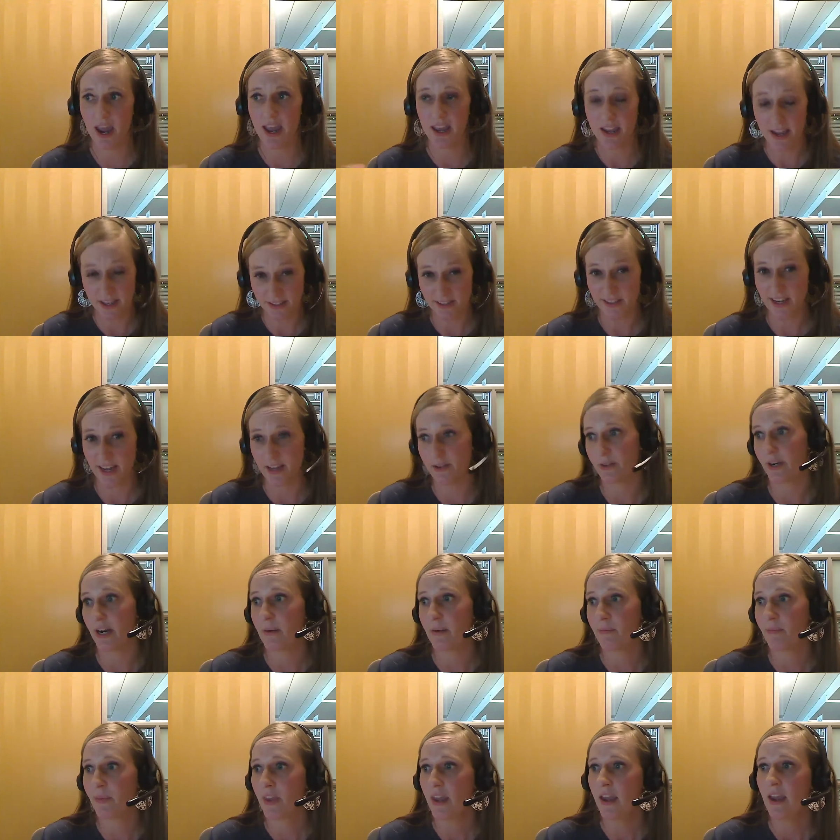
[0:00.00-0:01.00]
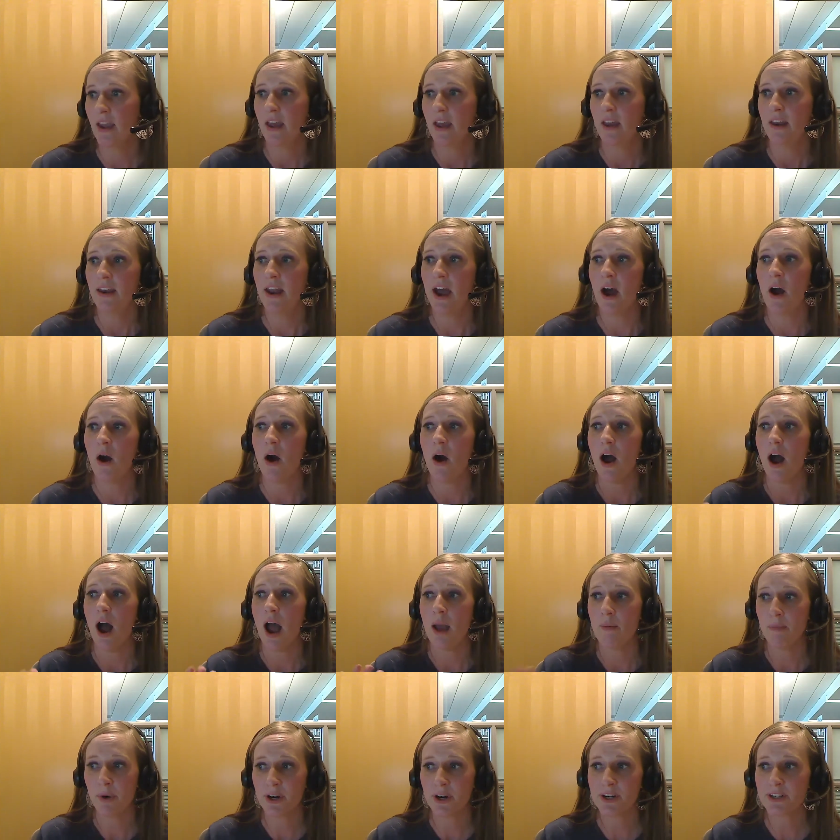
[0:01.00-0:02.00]
etc. Now,
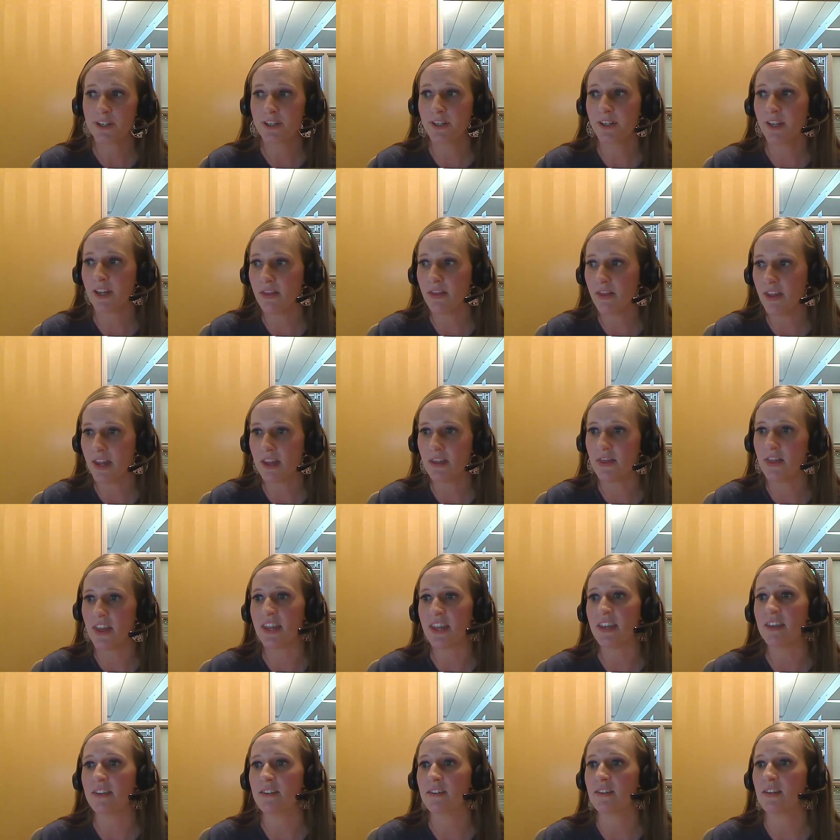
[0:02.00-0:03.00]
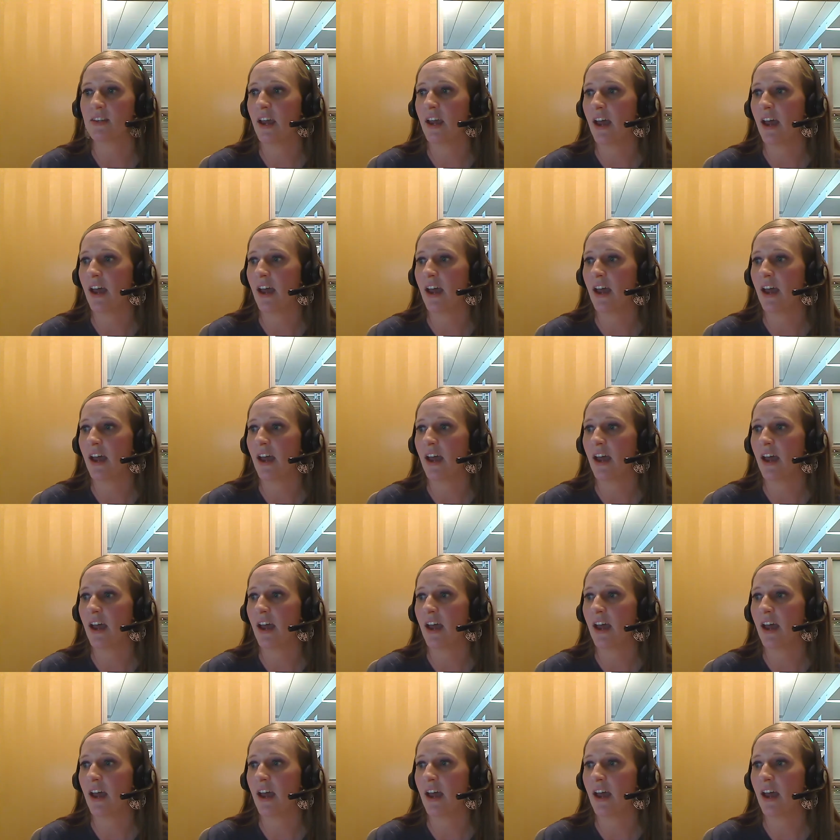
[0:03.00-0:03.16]
I personally think these